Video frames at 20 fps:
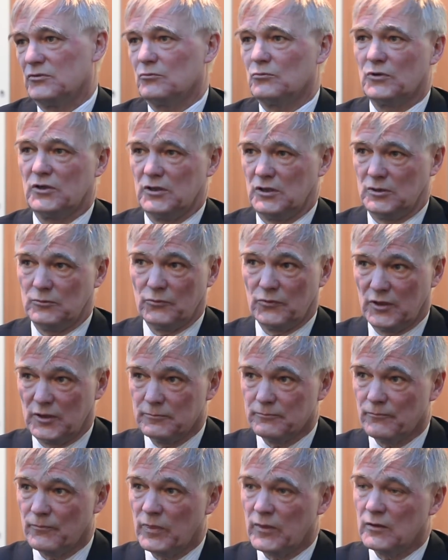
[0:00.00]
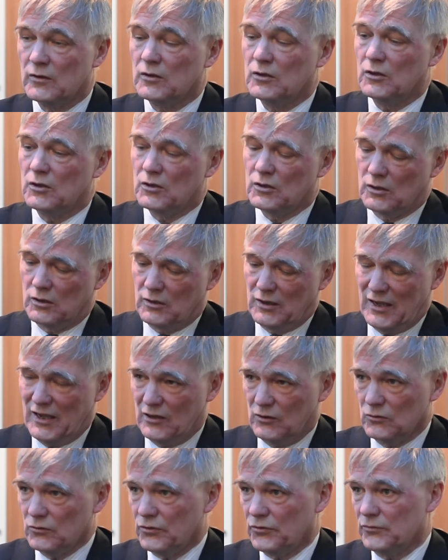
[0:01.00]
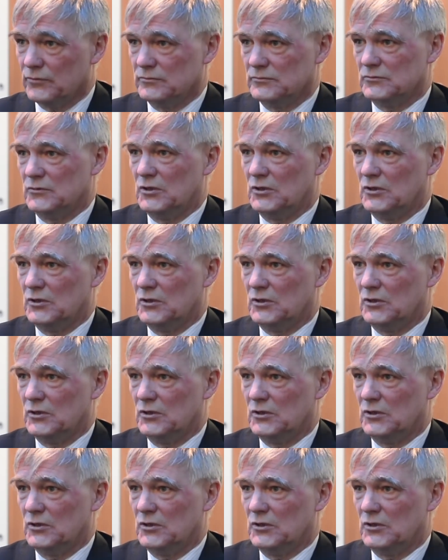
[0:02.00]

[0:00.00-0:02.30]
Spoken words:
and we help them. Health,